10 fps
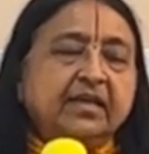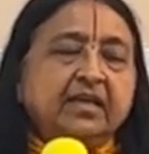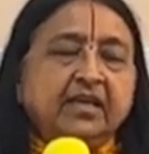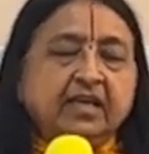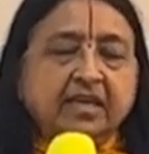
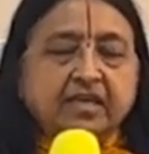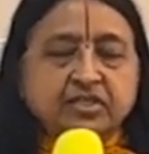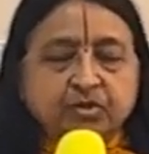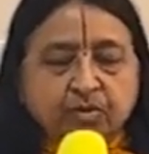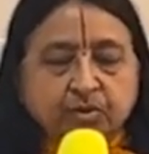kiye
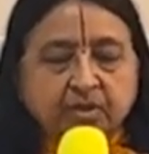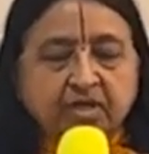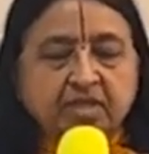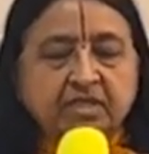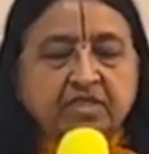jog
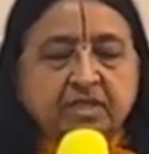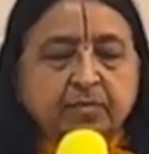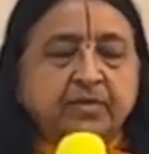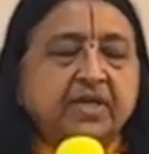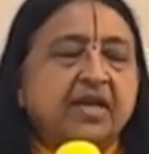
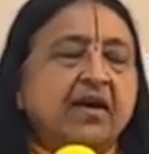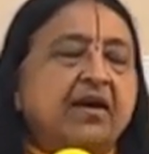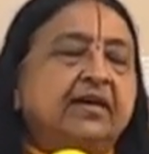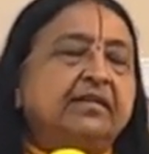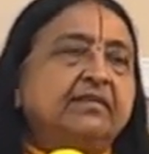jap
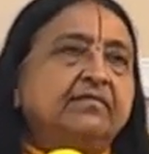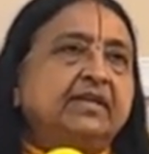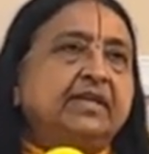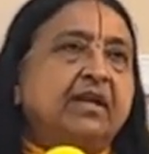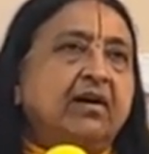gyan
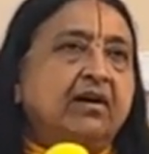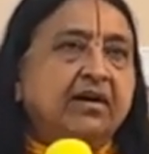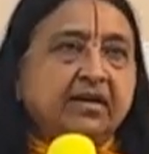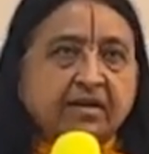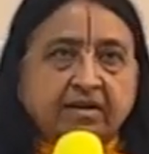
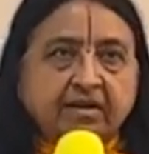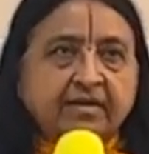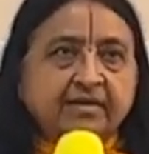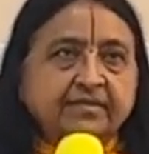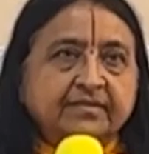
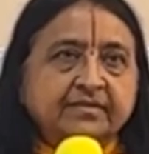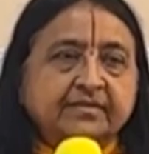viraga.